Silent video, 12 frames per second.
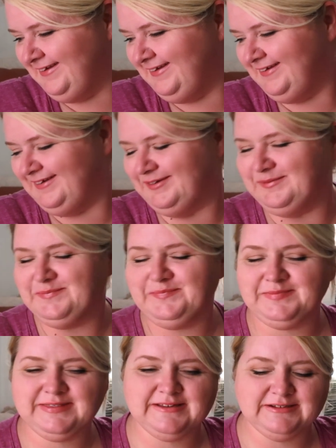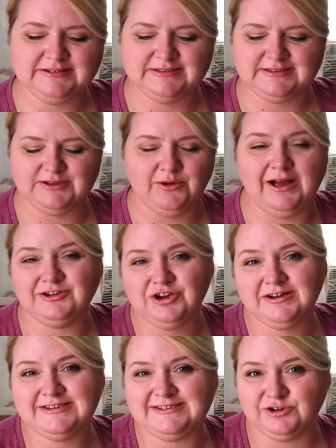um, so I
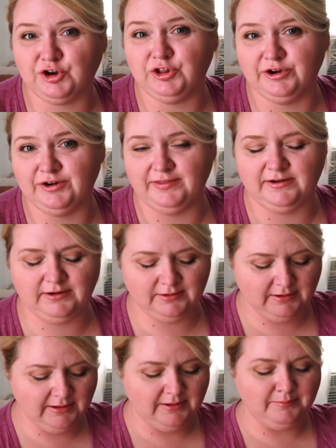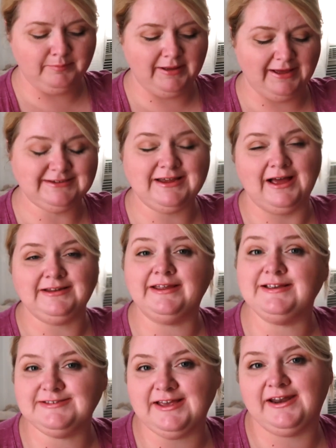try to steer clear there. But
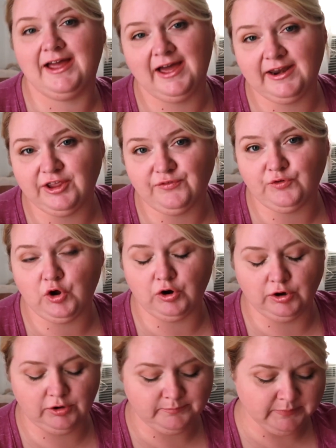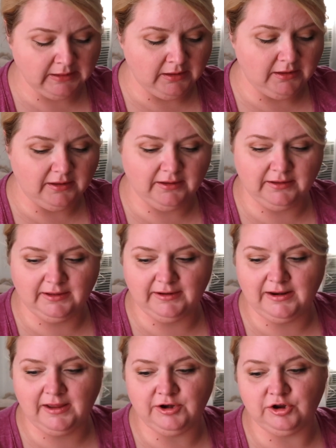like I said, I had a gift card
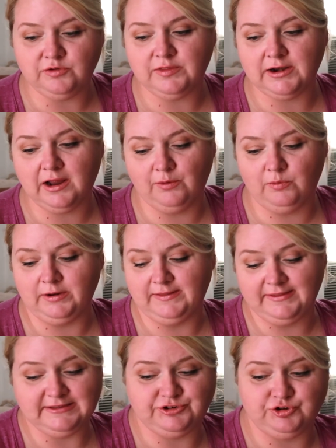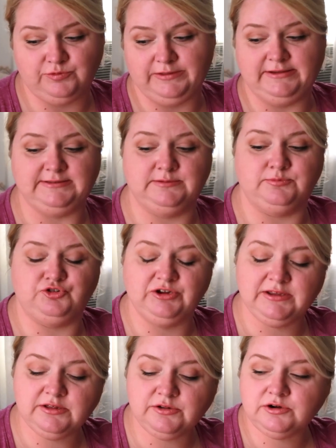and I knew that I wanted these two things in
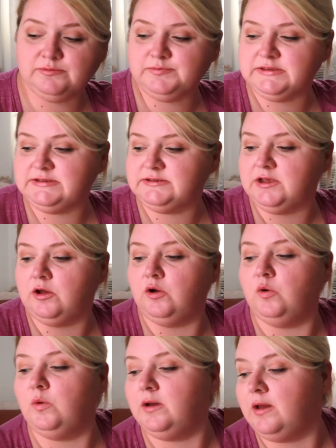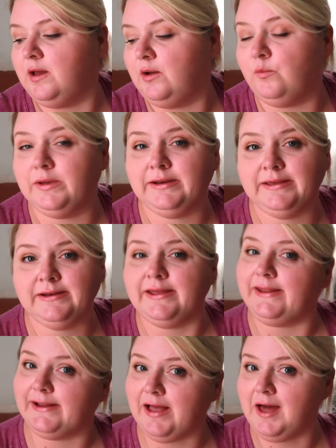particular. So I went in
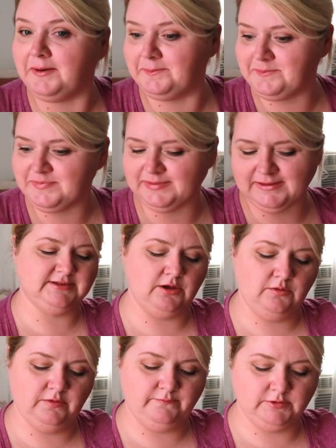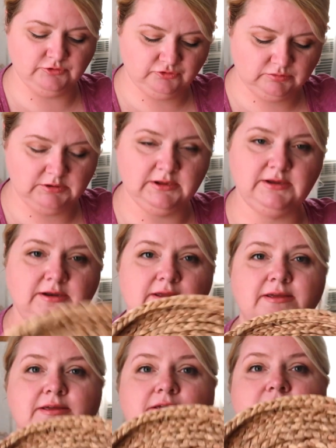and I got them. So the first one
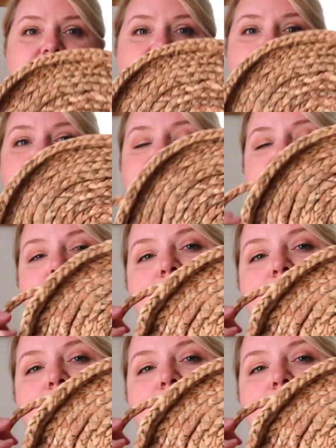is this